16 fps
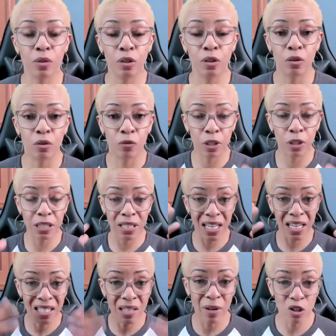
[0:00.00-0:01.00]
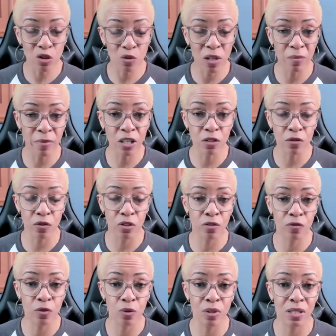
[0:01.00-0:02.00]
you know, it takes about 20 minutes for your
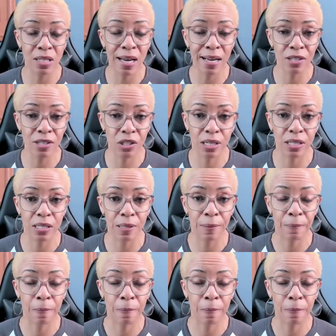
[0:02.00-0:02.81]
food to digest.